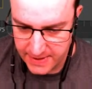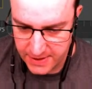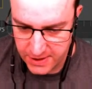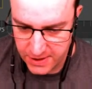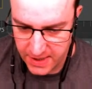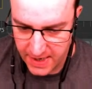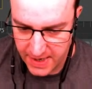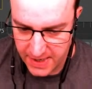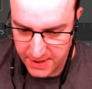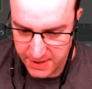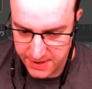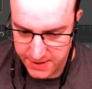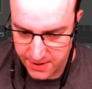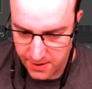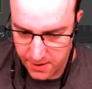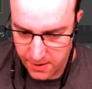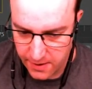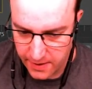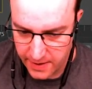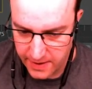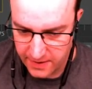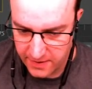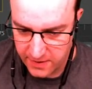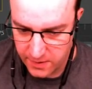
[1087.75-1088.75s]
change the
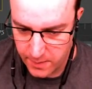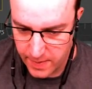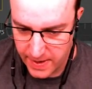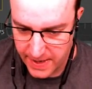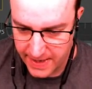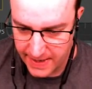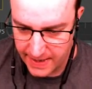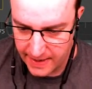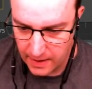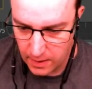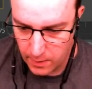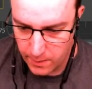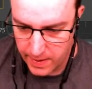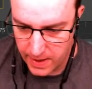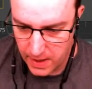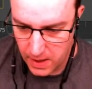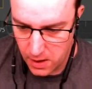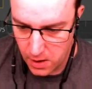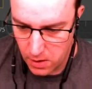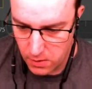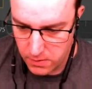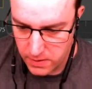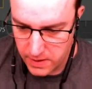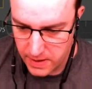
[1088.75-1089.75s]
height to make it a little bit
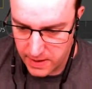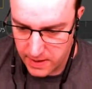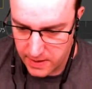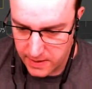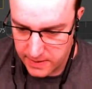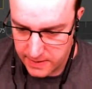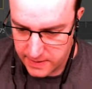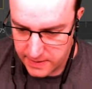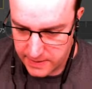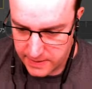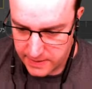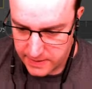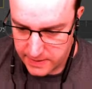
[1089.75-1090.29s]
longer.